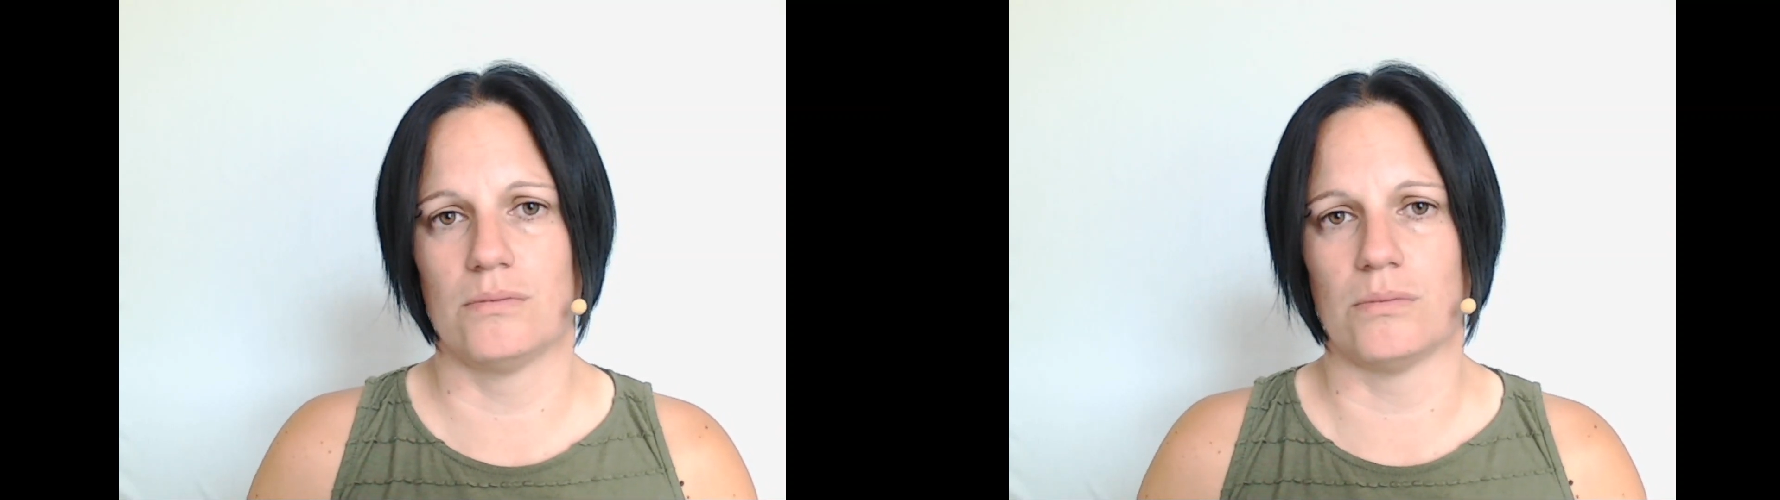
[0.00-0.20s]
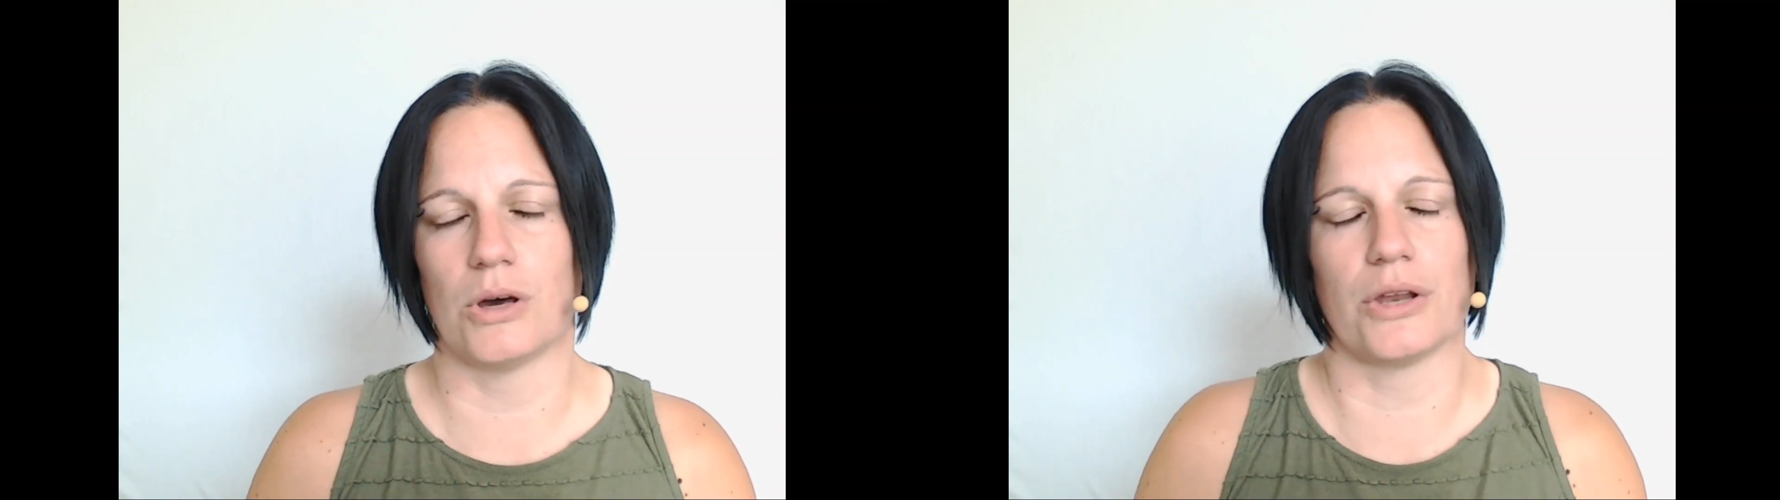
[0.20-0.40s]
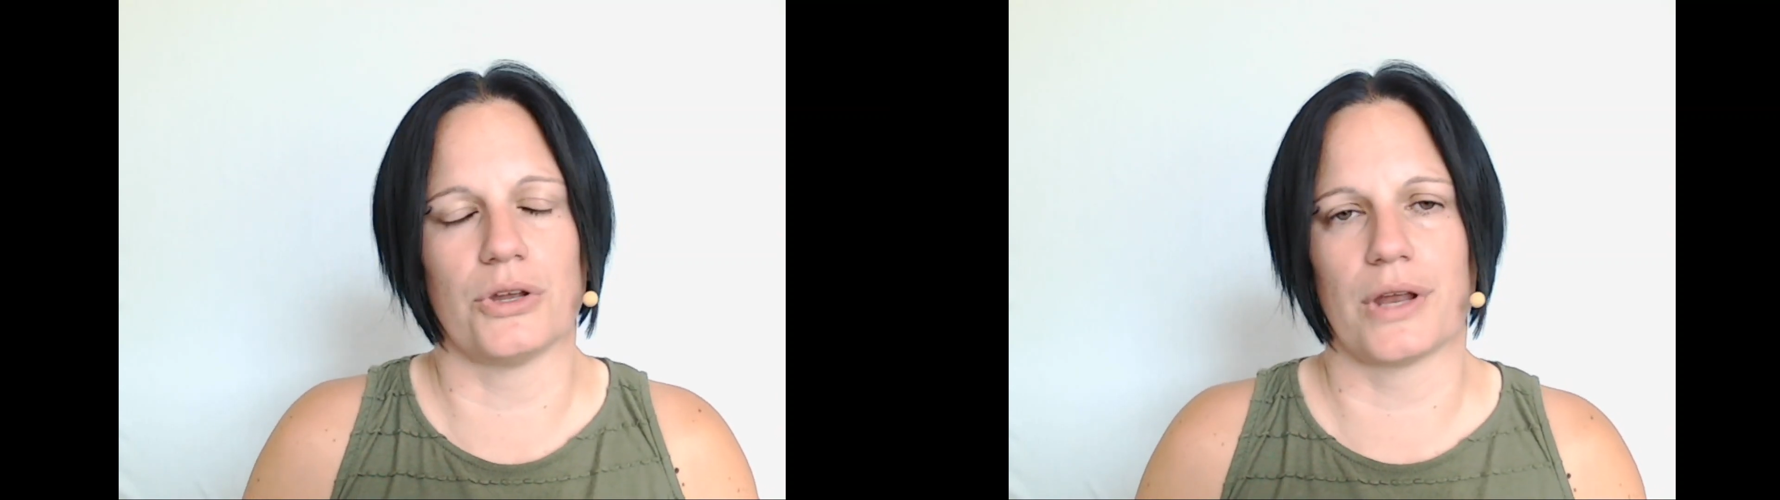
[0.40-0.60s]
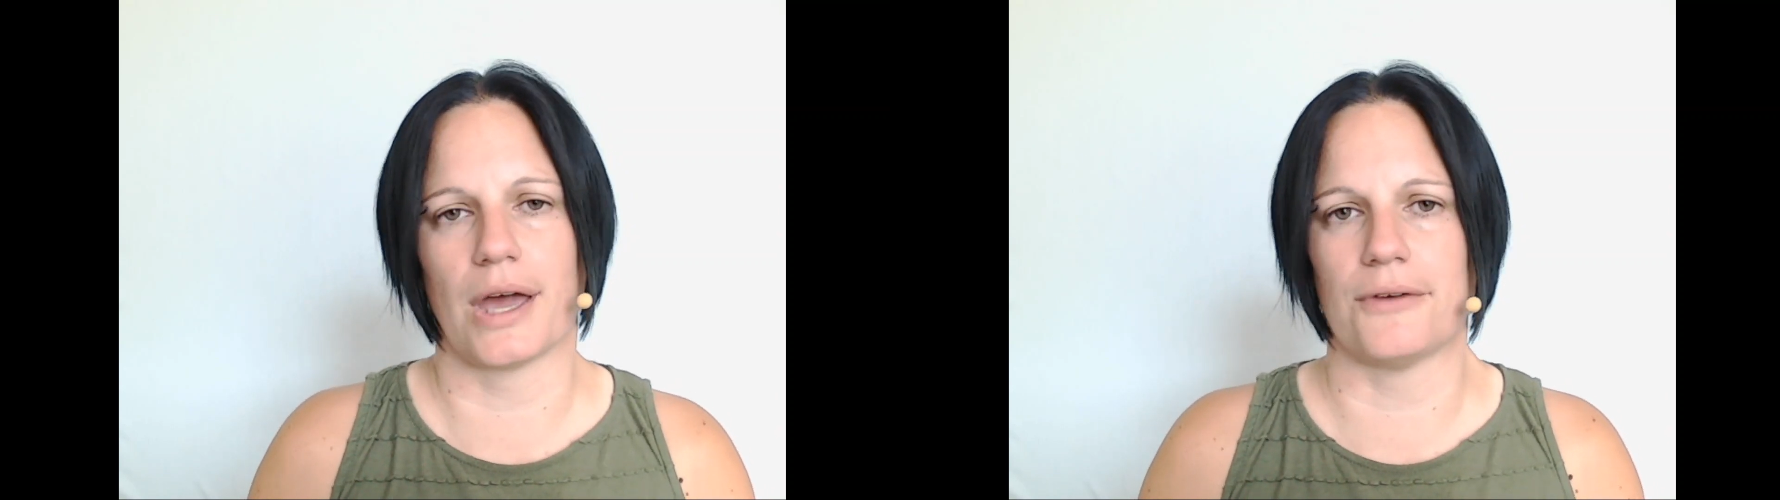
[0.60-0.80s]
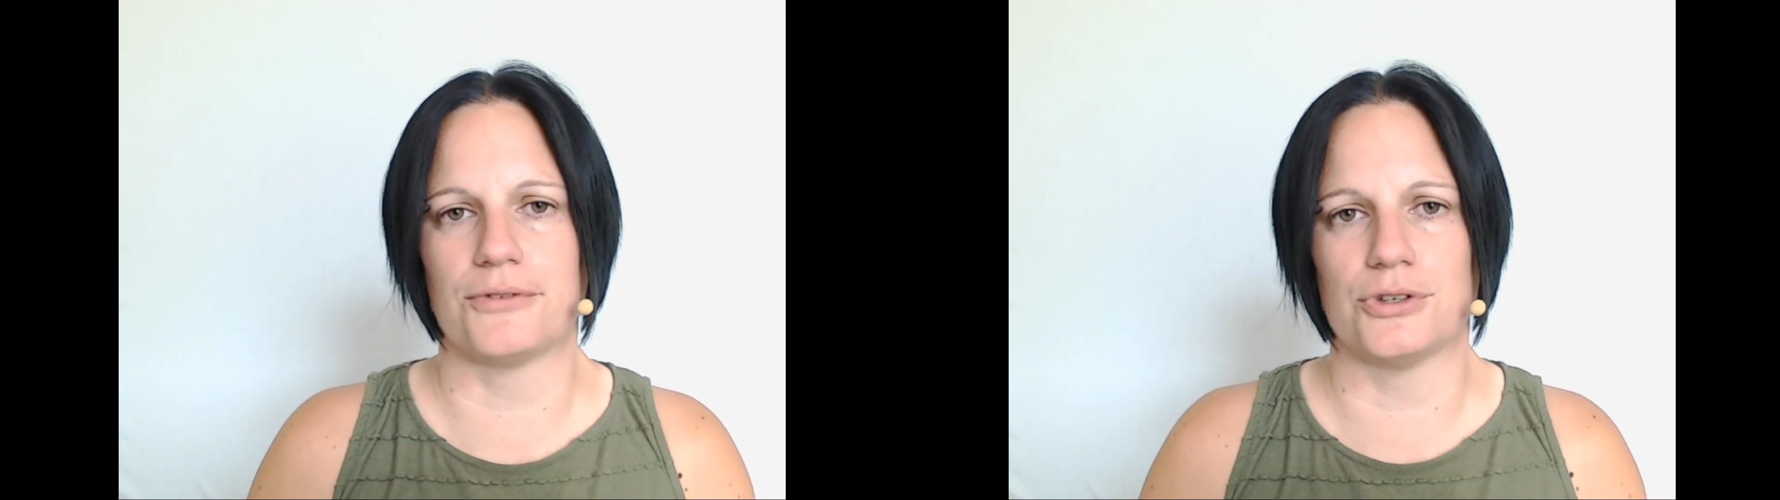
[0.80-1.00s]
But I don't
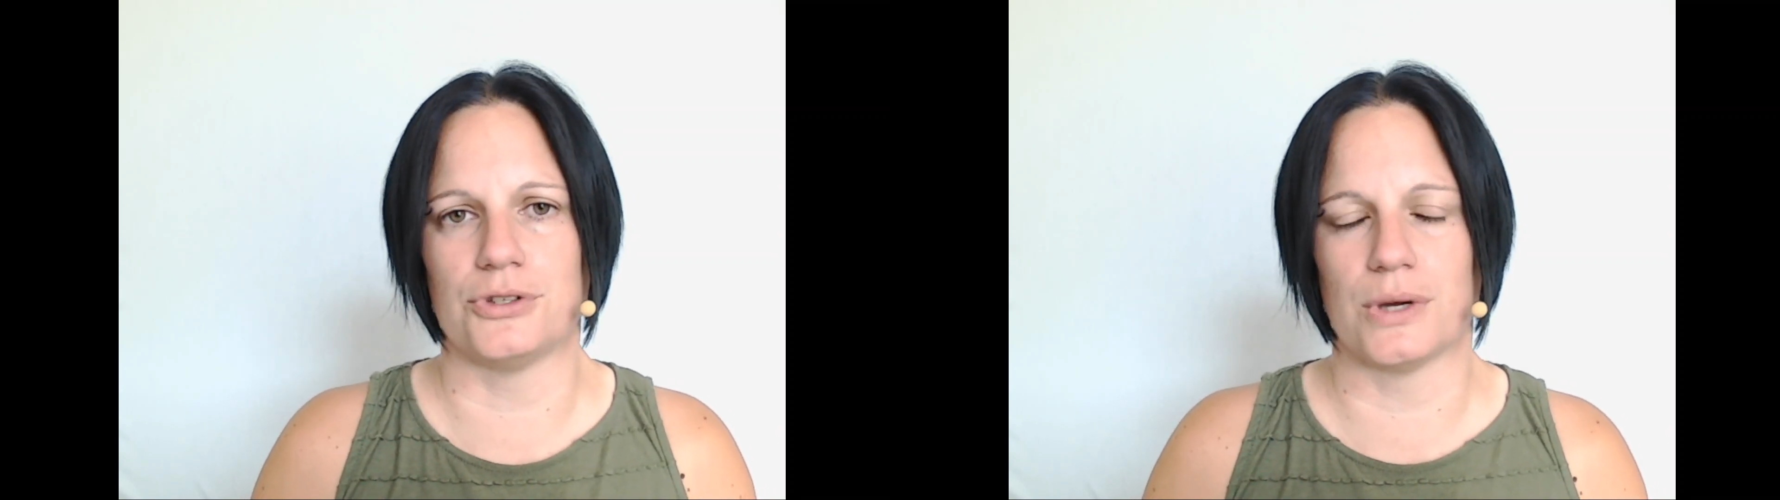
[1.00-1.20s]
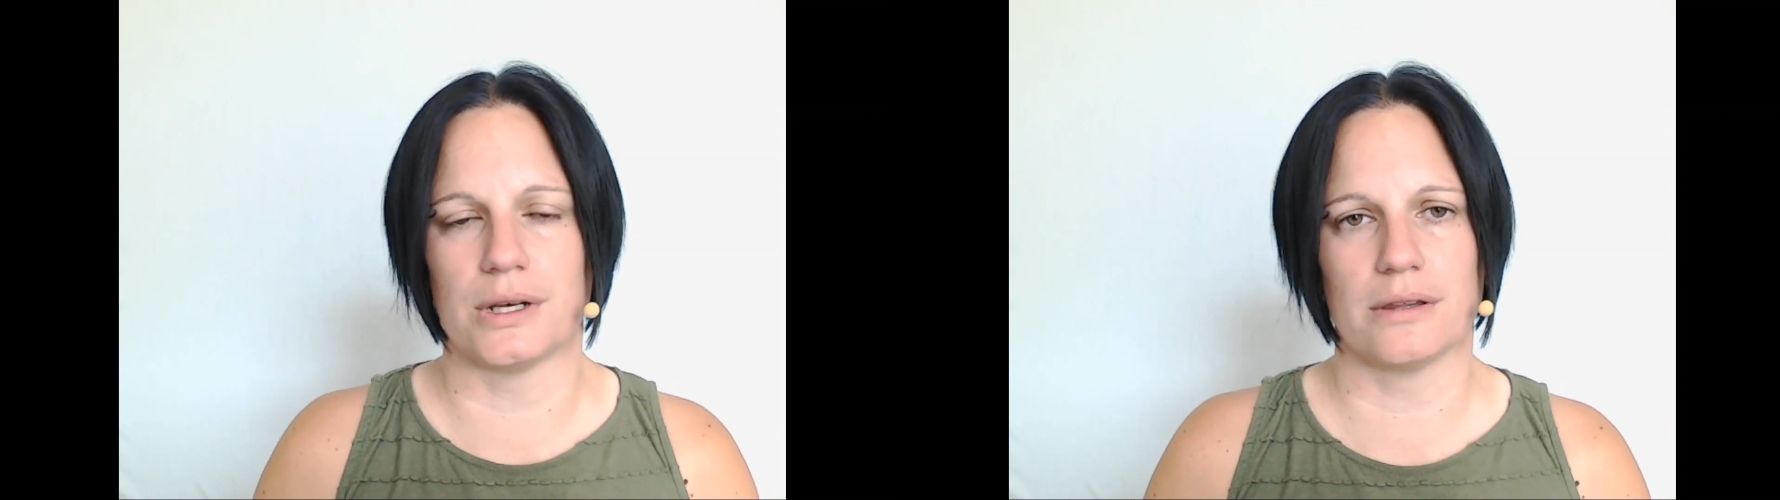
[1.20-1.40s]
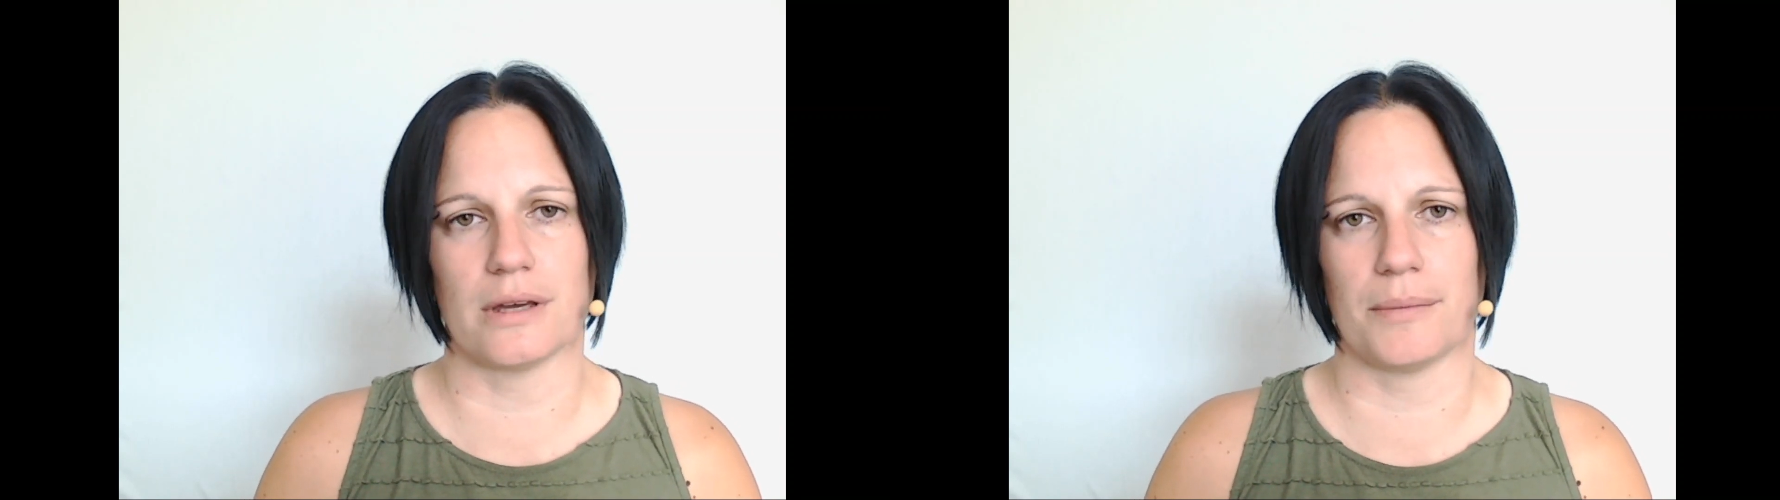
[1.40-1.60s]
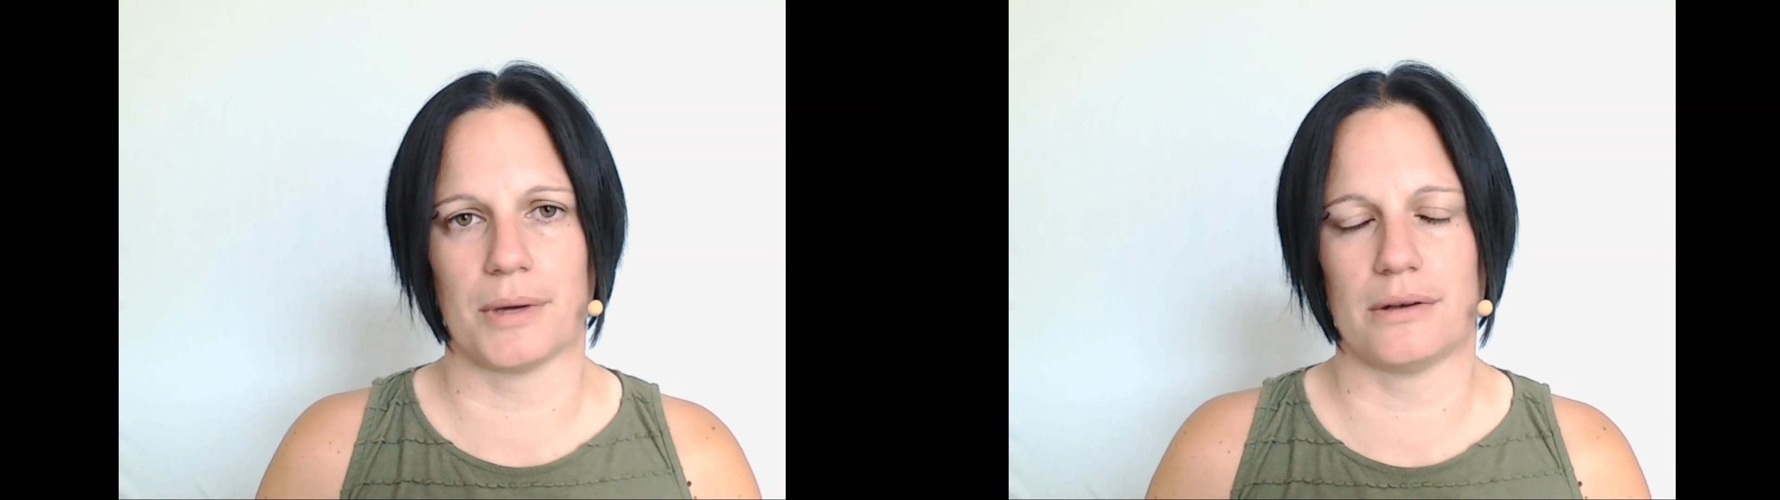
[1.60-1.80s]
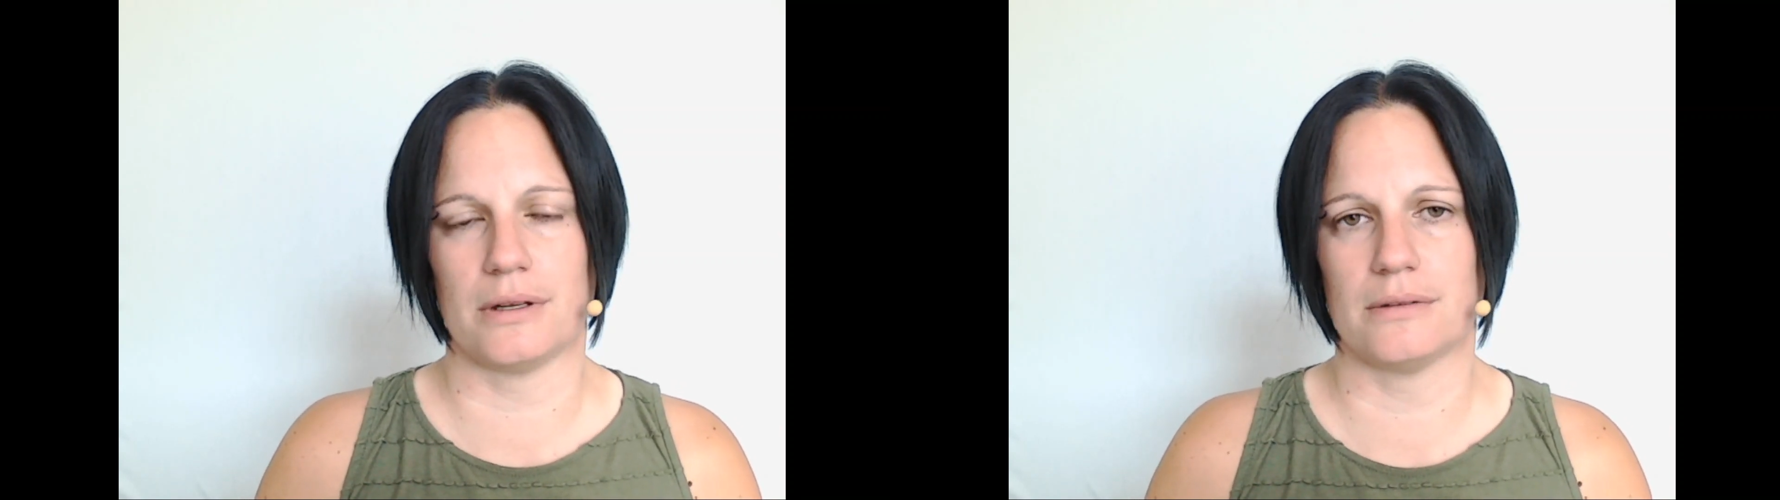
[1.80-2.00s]
have to do anything
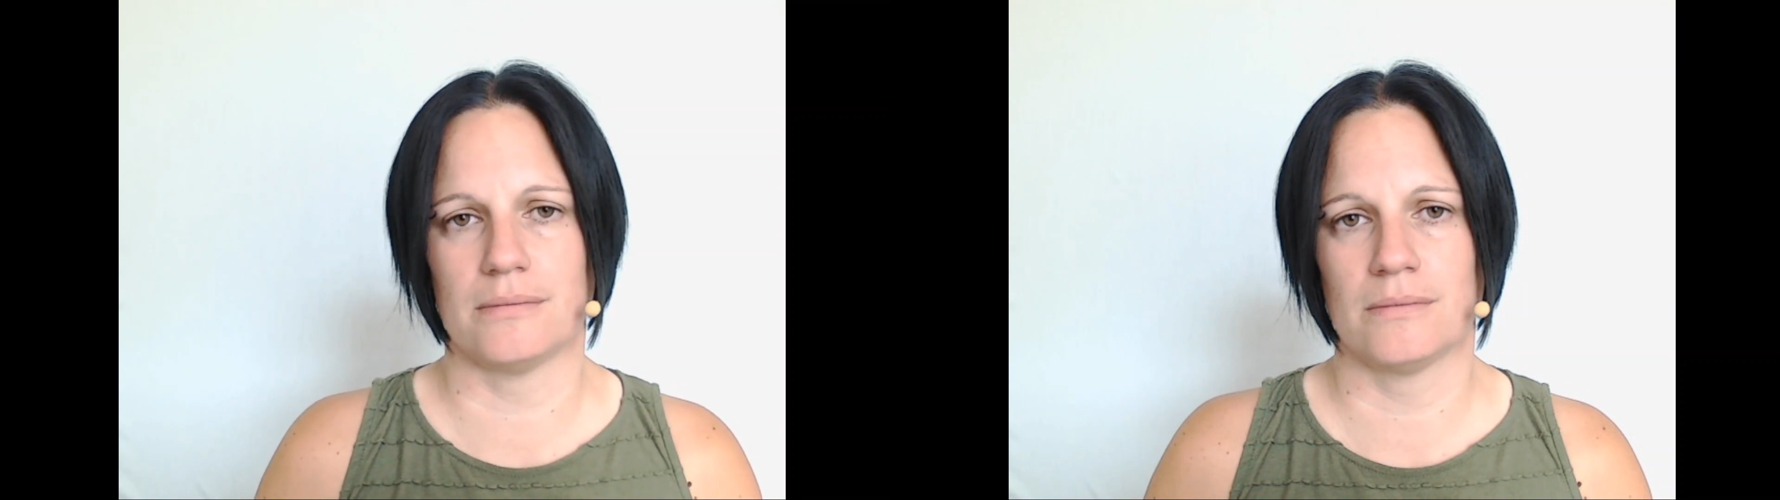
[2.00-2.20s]
about it.